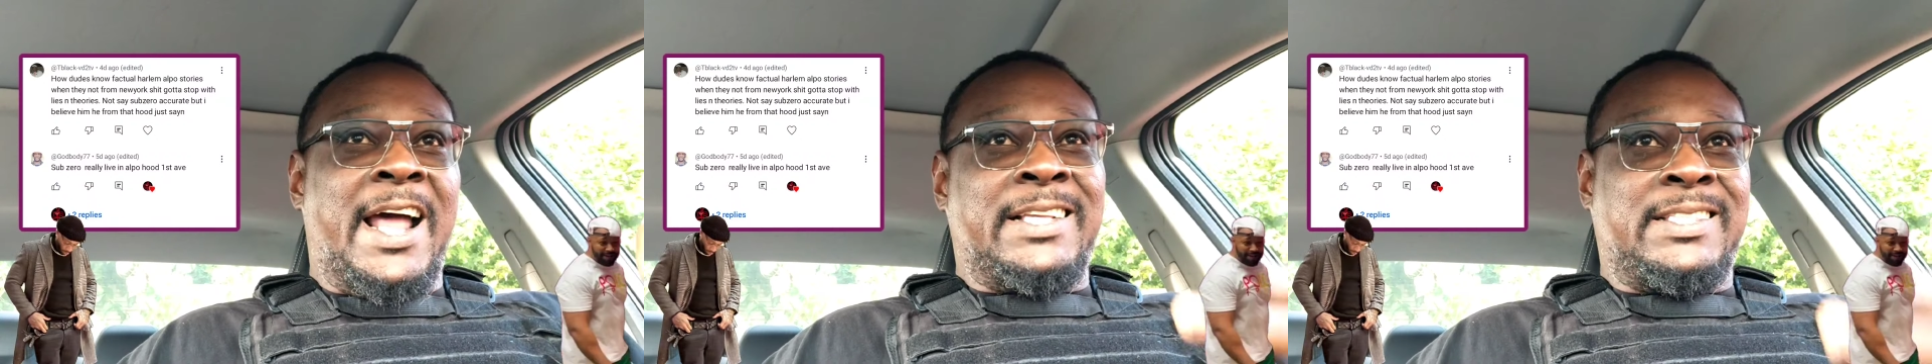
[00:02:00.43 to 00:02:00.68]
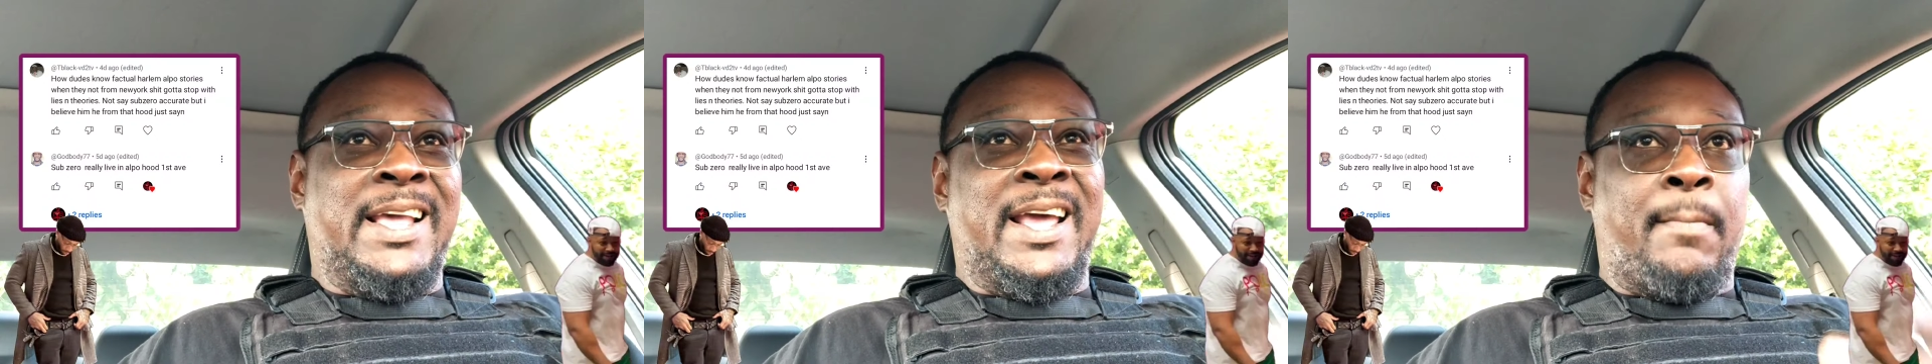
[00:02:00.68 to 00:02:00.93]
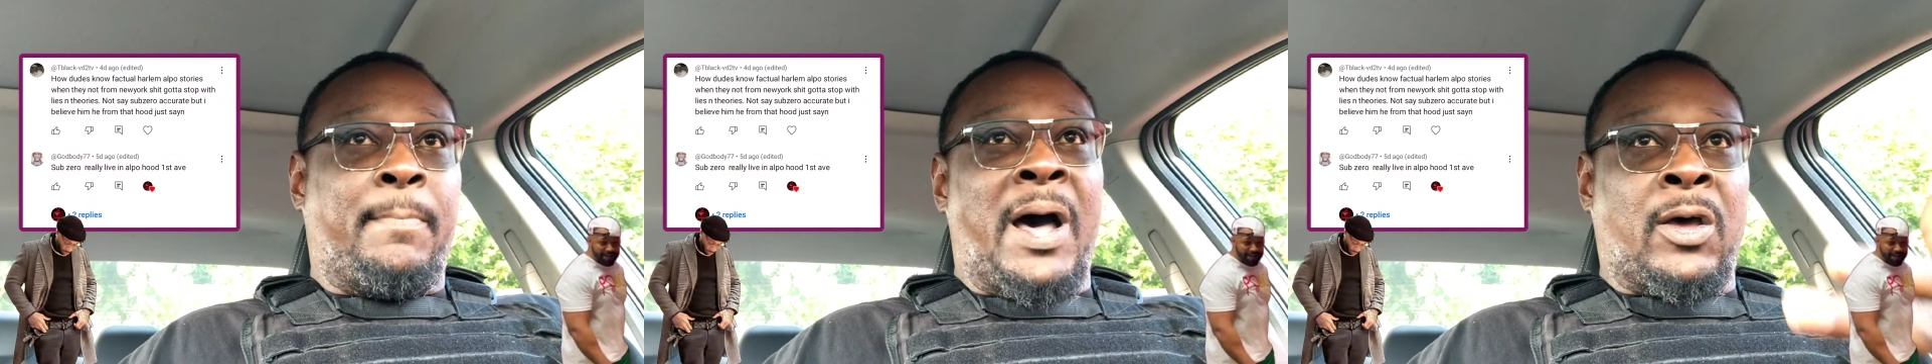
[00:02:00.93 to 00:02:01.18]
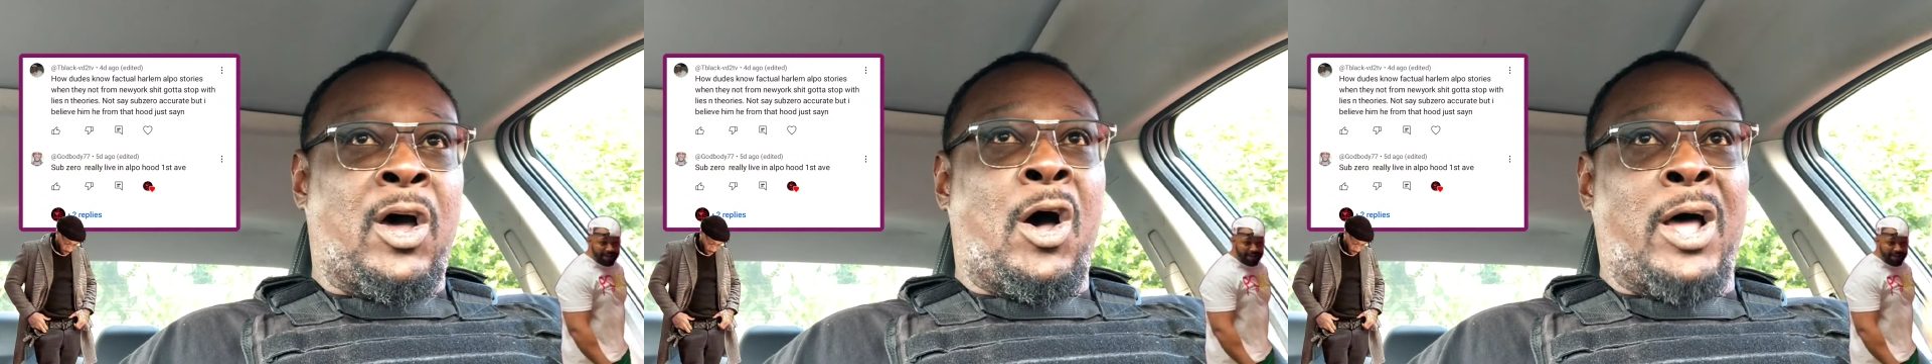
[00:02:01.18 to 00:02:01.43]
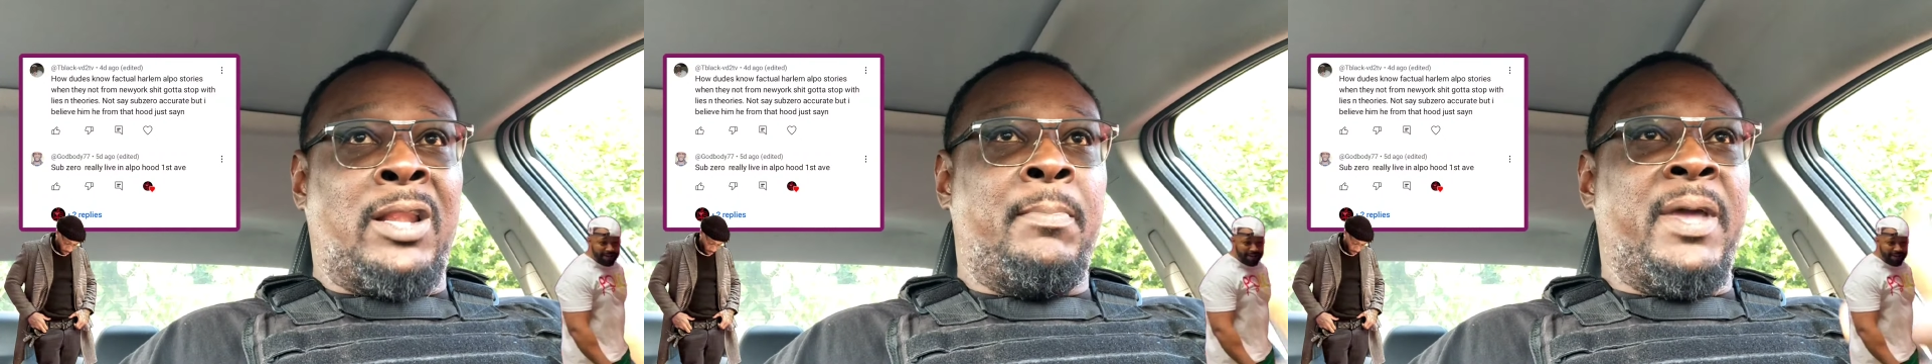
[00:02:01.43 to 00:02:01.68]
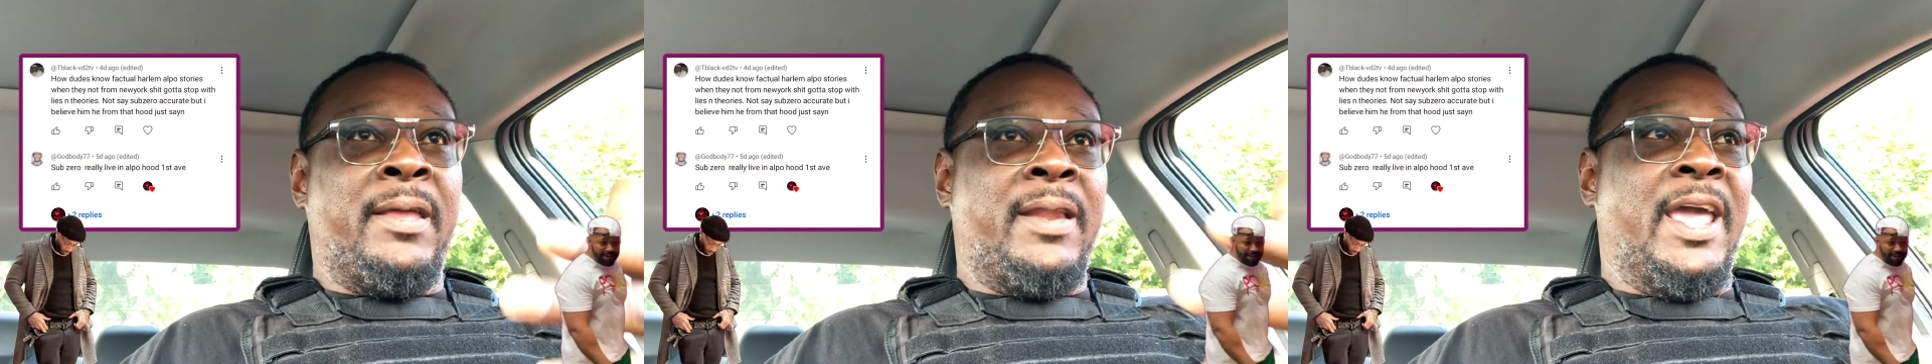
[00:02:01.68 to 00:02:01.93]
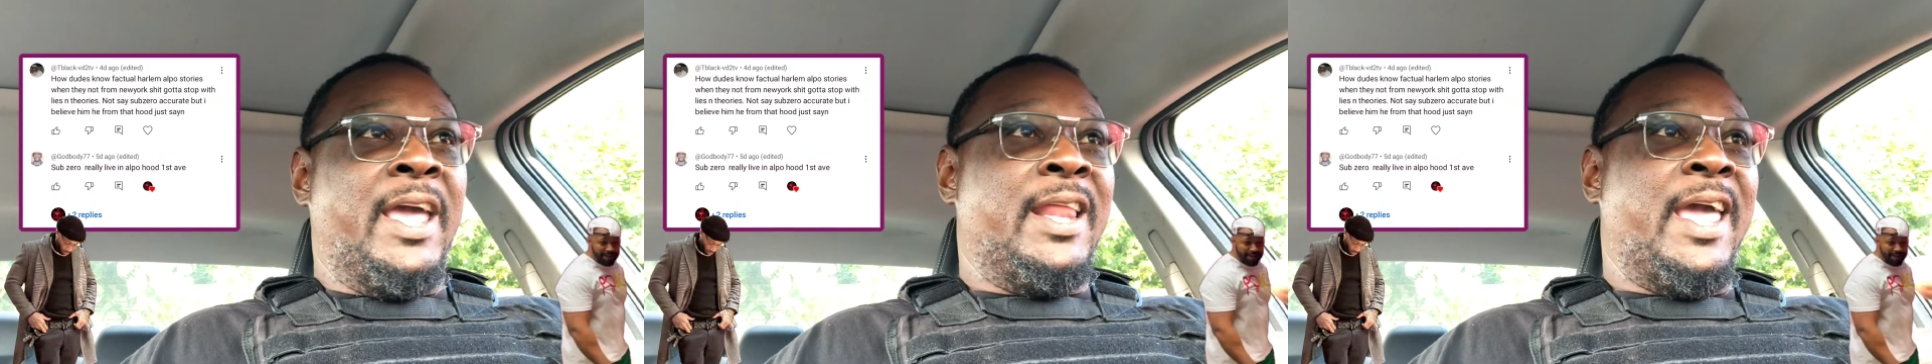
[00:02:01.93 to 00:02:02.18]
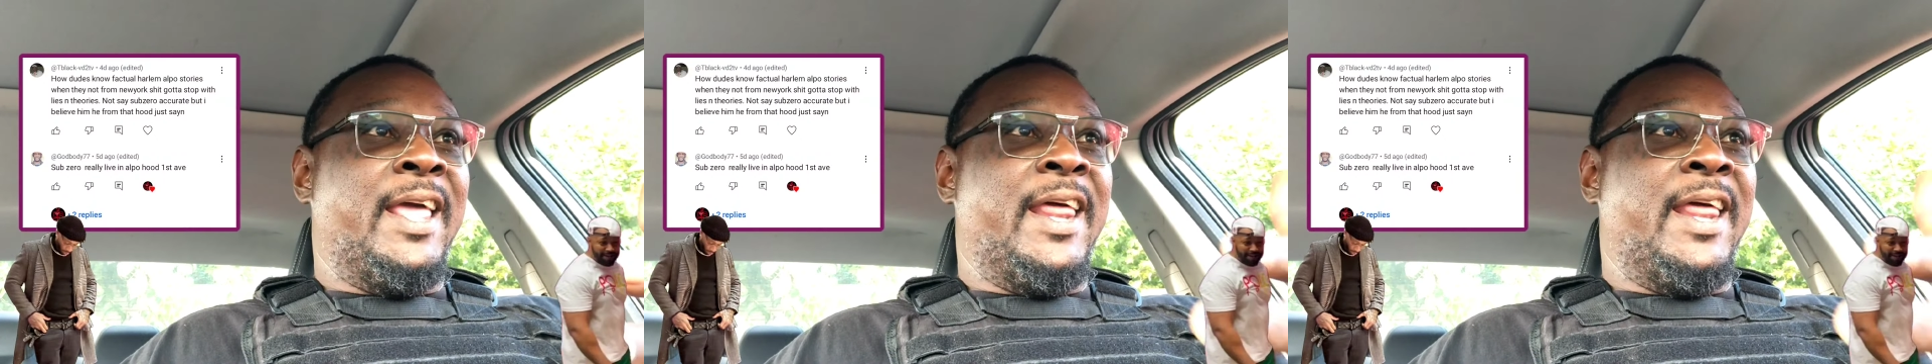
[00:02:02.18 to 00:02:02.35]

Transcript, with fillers: that I said about Harlem and, and,